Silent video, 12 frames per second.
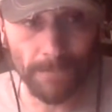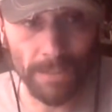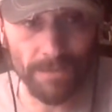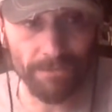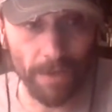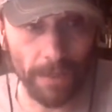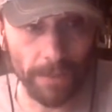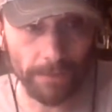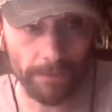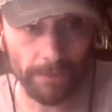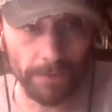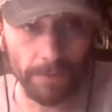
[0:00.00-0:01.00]
he's
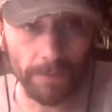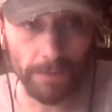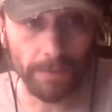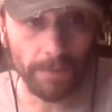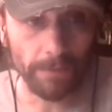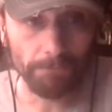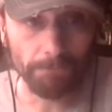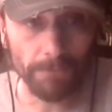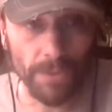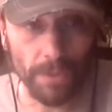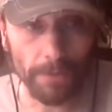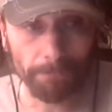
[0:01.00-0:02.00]
fine.
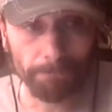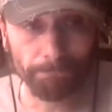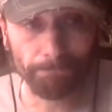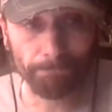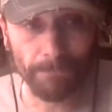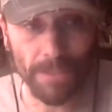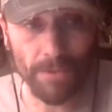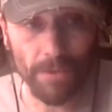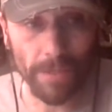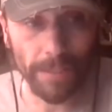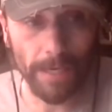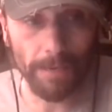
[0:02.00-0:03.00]
So that's
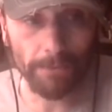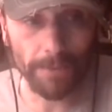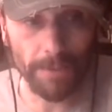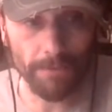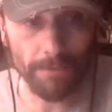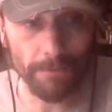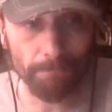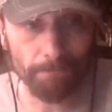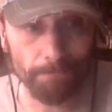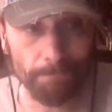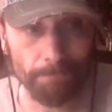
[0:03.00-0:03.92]
all I got with this one.